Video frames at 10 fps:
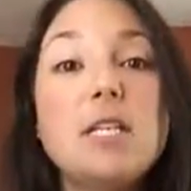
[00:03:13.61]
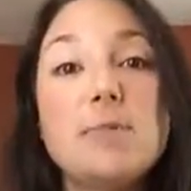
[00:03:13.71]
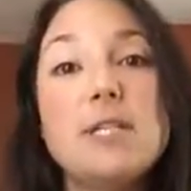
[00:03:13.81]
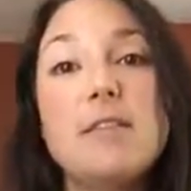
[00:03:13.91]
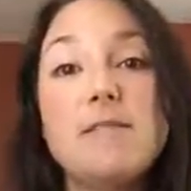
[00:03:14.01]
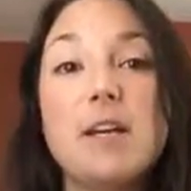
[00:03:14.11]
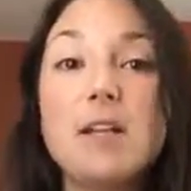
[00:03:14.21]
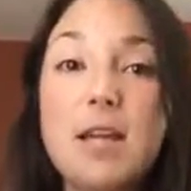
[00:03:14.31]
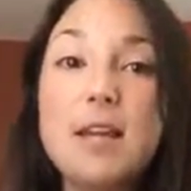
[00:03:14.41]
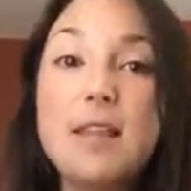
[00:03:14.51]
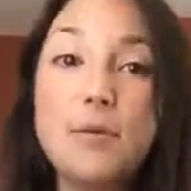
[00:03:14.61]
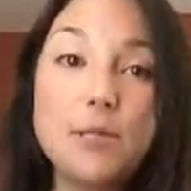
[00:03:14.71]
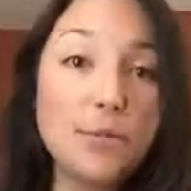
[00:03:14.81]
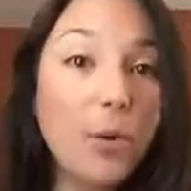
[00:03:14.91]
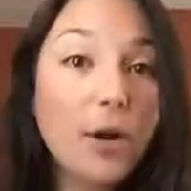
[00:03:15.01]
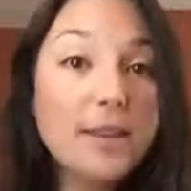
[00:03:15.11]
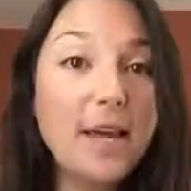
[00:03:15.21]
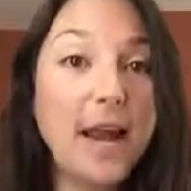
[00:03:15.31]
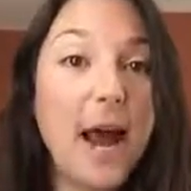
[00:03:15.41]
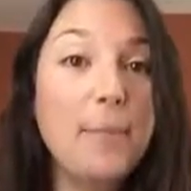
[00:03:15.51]
specific thing that was important
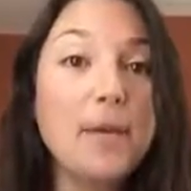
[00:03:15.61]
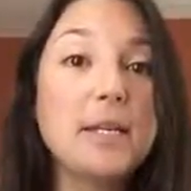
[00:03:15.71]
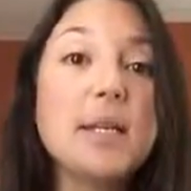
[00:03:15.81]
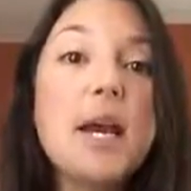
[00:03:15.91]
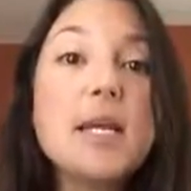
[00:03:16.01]
that happened.